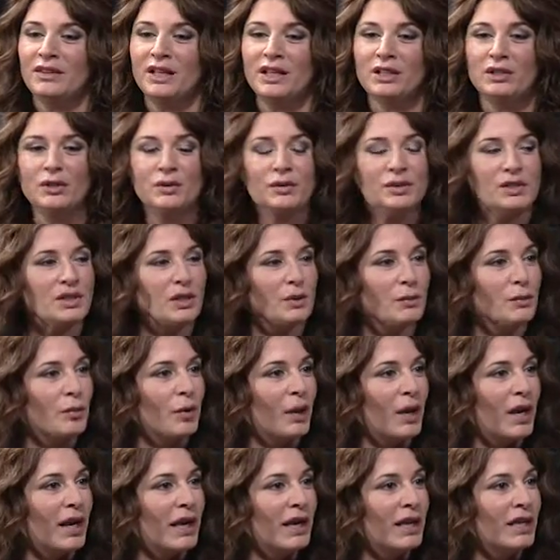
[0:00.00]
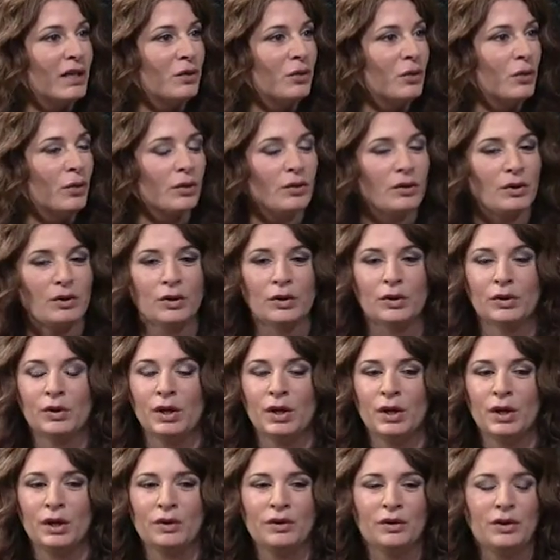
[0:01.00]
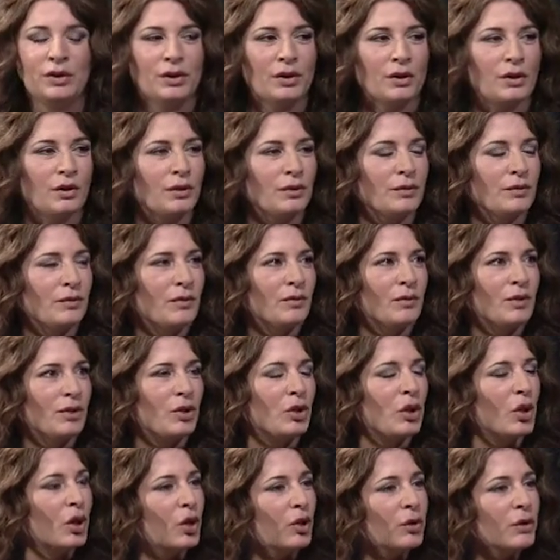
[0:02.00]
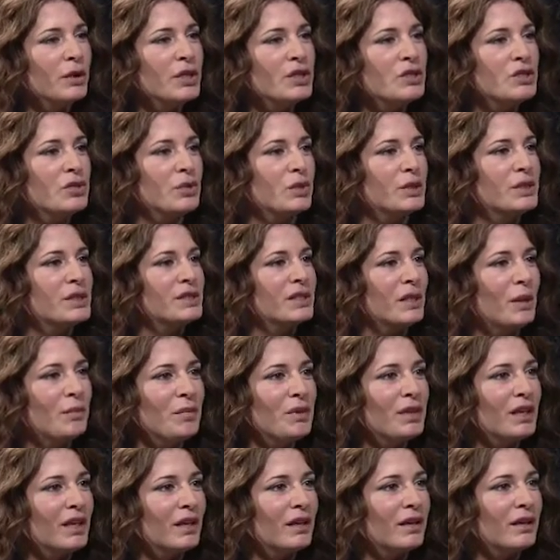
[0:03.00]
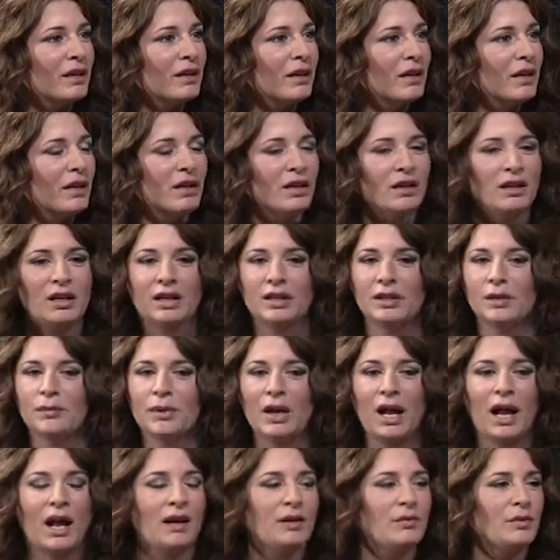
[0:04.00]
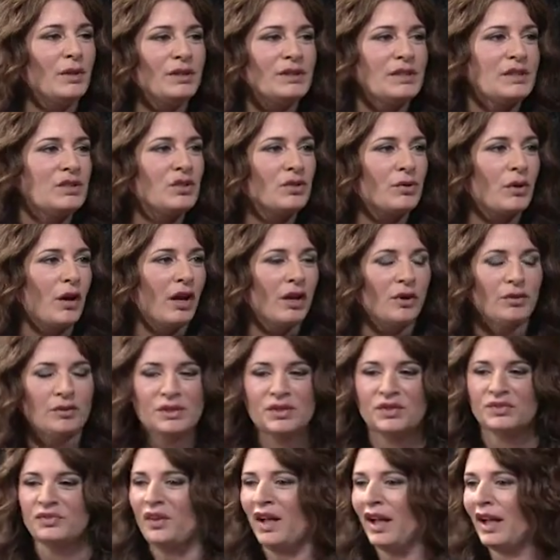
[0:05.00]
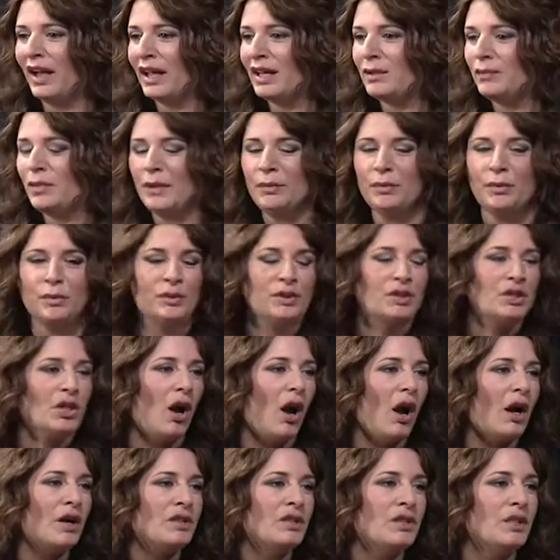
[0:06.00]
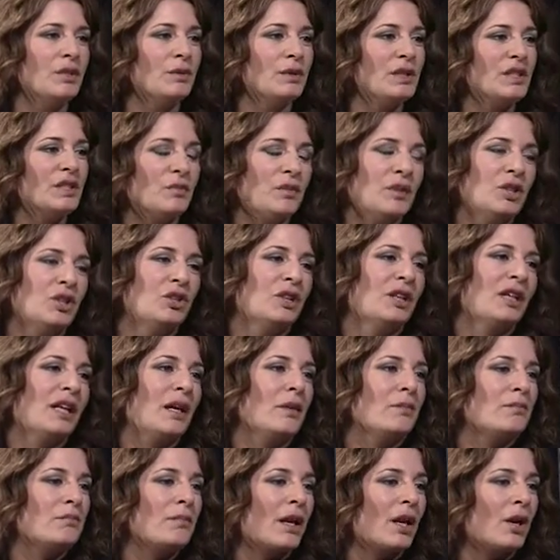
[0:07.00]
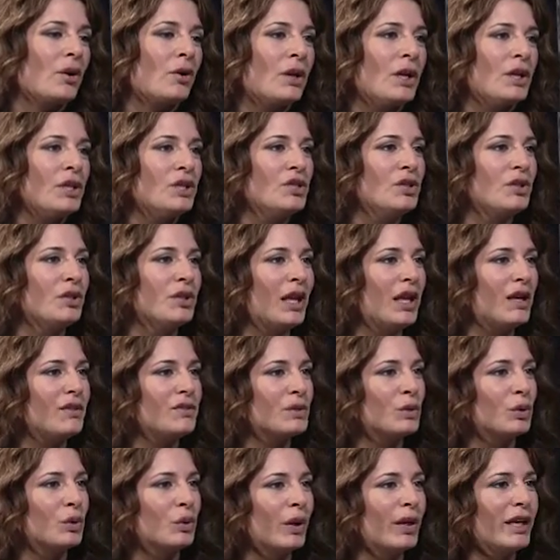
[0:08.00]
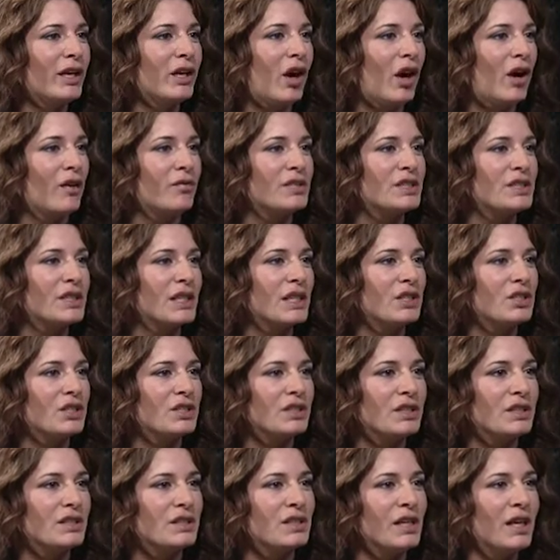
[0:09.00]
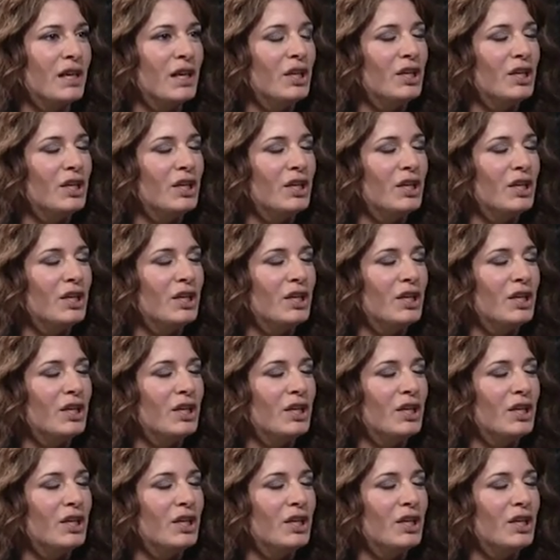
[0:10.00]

they lose their brain or their their their courage or something. I was in Toronto, it's fine. People would talk to you. It doesn't mean you're going to get married. You can have some great conversations.